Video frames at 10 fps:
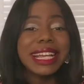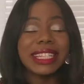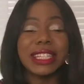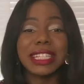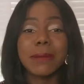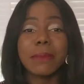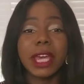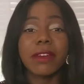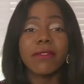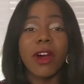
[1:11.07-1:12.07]
the
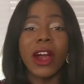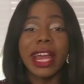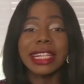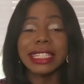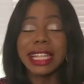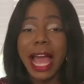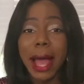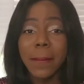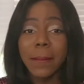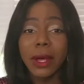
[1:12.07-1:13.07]
CPA FAR
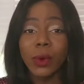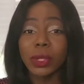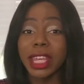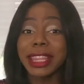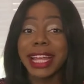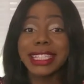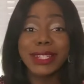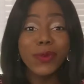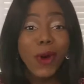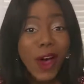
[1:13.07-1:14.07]
exam with a
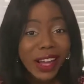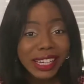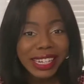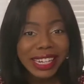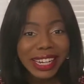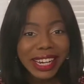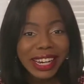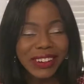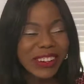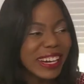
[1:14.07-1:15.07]
91.
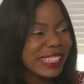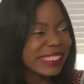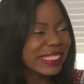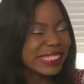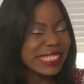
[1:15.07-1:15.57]
What?